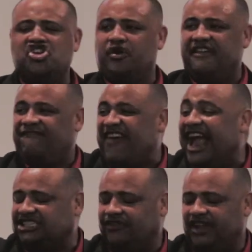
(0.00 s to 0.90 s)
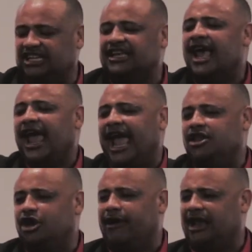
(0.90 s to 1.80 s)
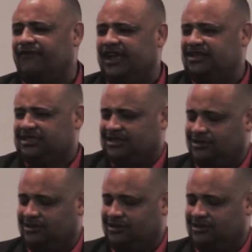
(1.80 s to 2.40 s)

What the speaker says: your effectiveness and your relevance.